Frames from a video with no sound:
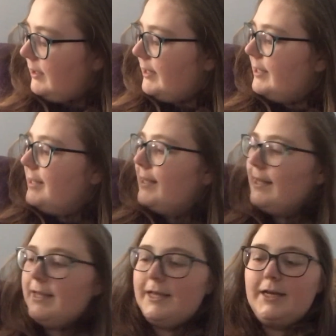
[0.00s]
And
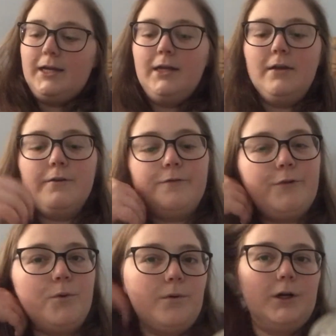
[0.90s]
then
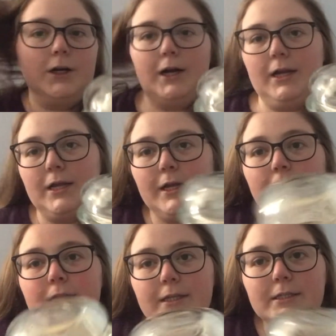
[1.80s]
for
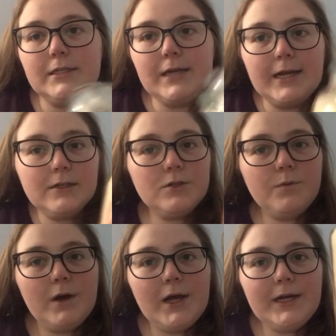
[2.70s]
this next
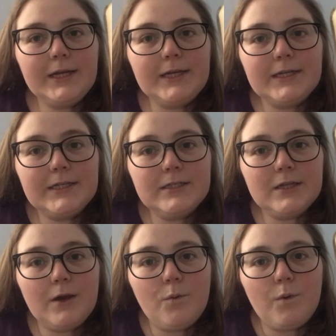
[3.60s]
one is
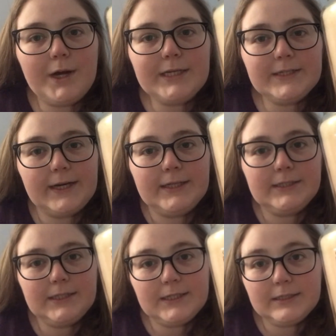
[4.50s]
white
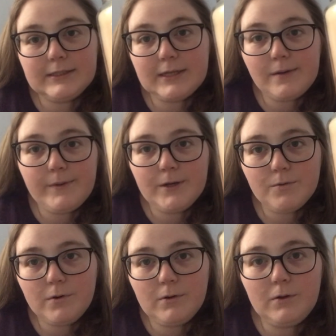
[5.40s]
icing cinnamon
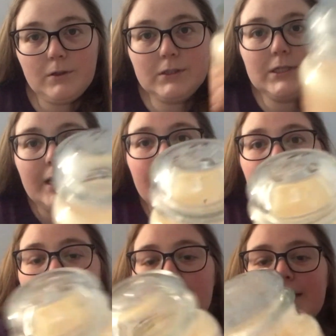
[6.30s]
rolls.
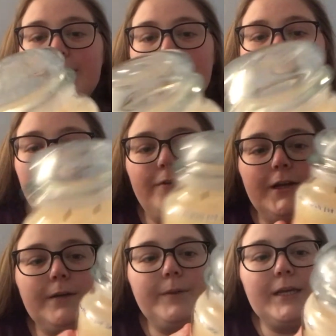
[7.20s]
And at the
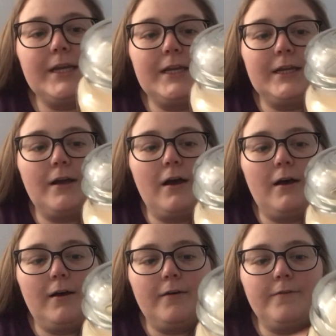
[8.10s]
very beginning
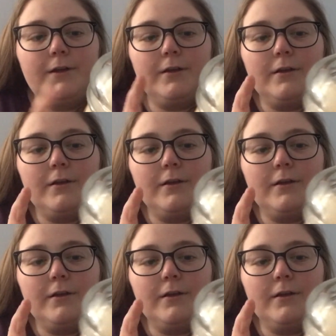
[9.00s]
of